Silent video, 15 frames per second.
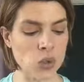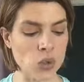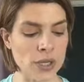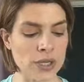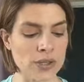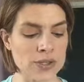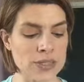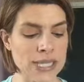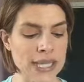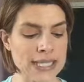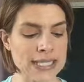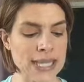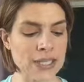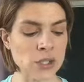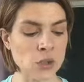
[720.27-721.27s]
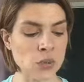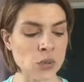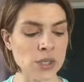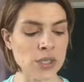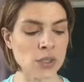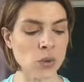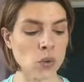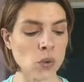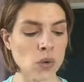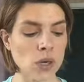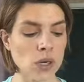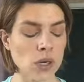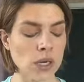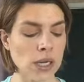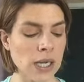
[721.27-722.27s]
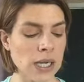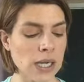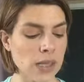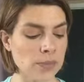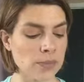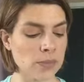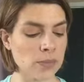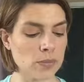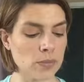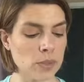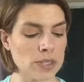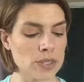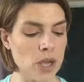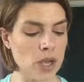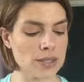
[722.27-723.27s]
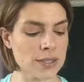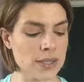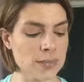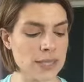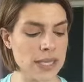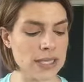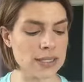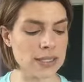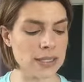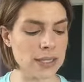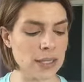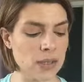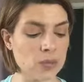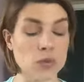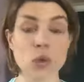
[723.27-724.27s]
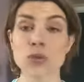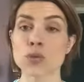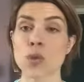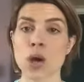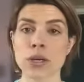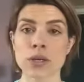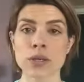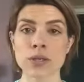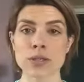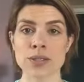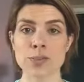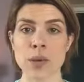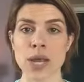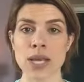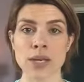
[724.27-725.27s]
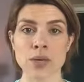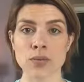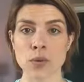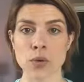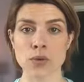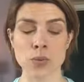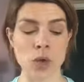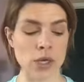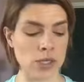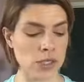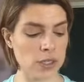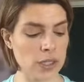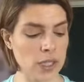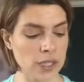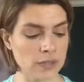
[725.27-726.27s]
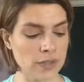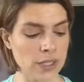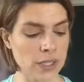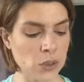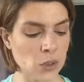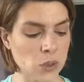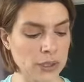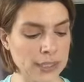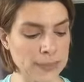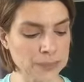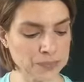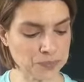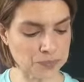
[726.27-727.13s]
oils like sandalwood, or what's awesome is the Rosewater spray, or Rosewater, very cooling.